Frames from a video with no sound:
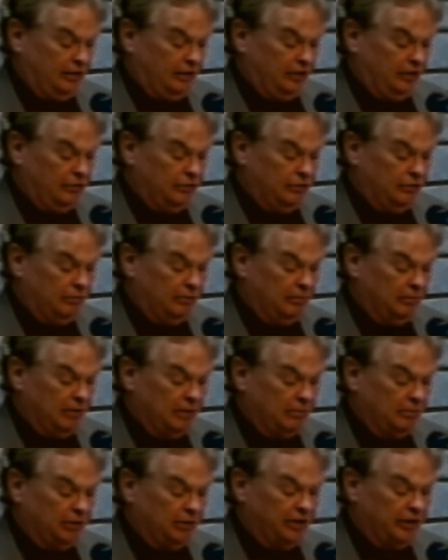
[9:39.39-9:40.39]
You should
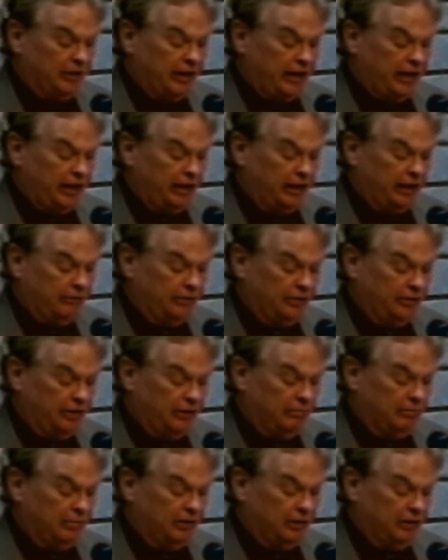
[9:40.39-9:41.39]
remember the negative
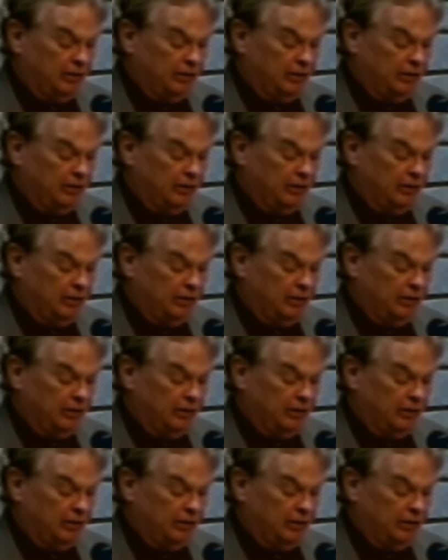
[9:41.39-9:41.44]
thing,